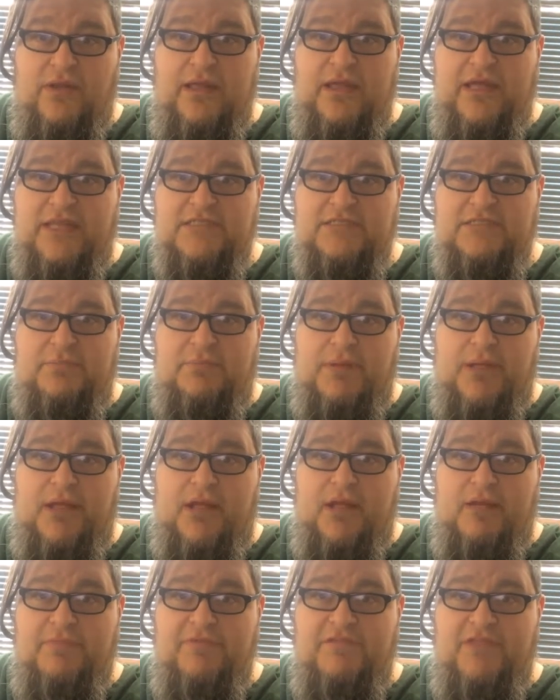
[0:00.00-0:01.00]
It is the
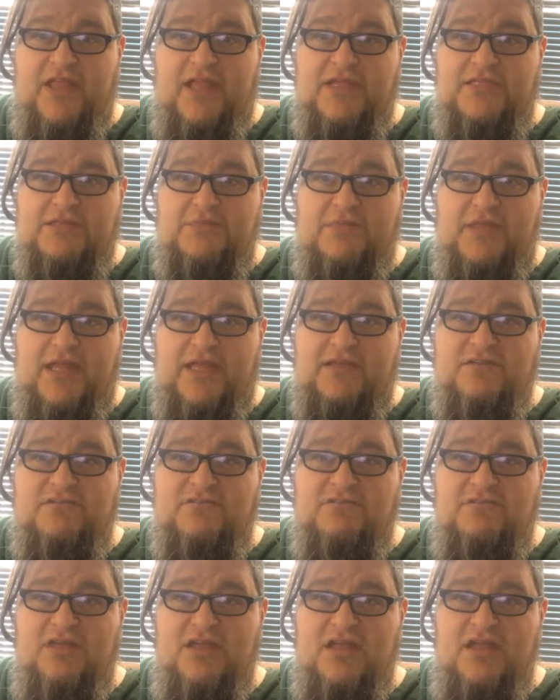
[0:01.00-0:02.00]
bomb. If you like some like
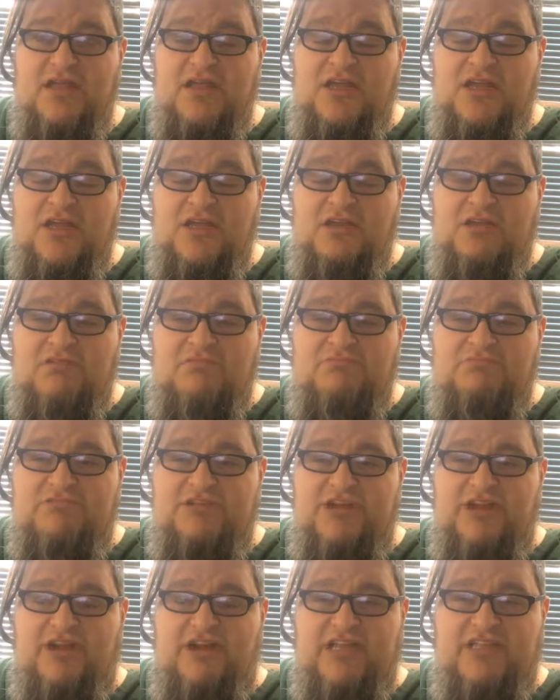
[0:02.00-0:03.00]

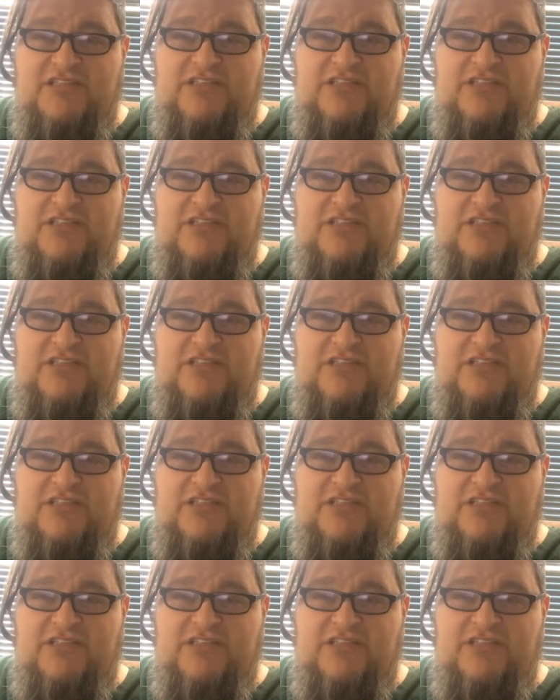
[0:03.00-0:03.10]
dirty